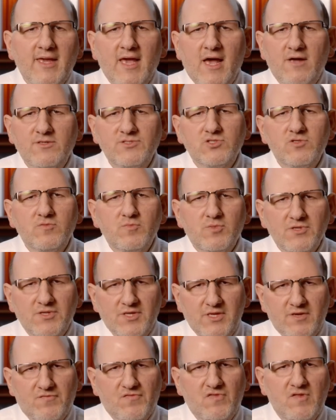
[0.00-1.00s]
counsel
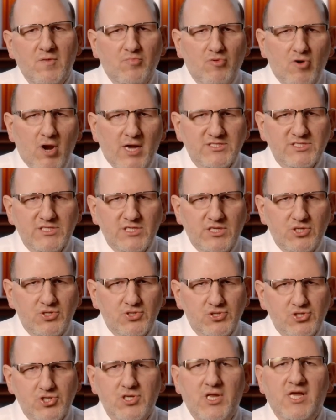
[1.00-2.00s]
believes the
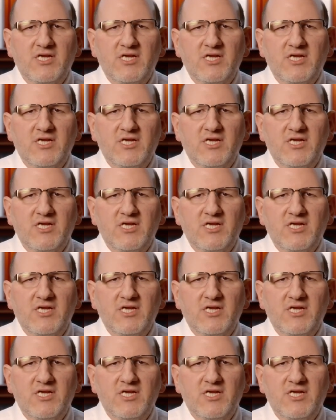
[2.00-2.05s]
prosecution